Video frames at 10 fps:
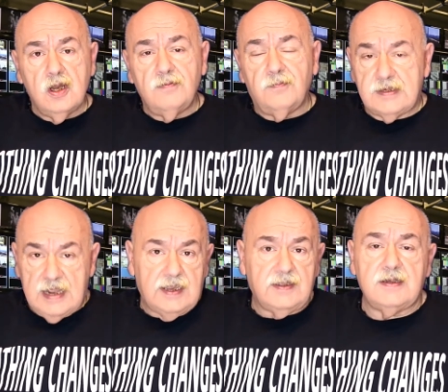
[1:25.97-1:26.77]
for
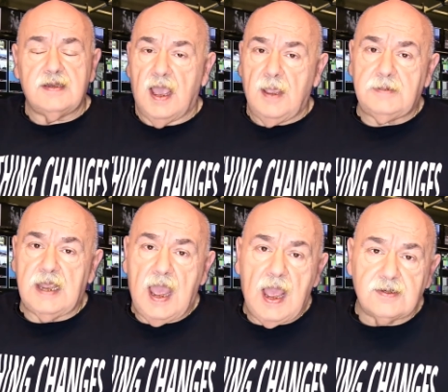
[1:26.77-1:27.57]
taking the time
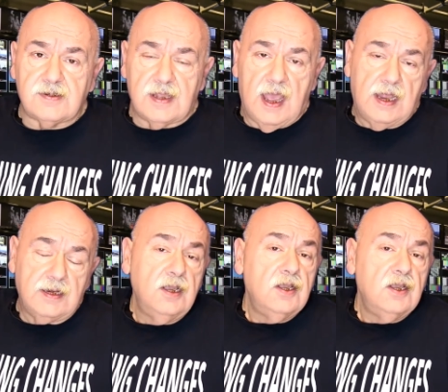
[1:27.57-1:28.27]
to ask that.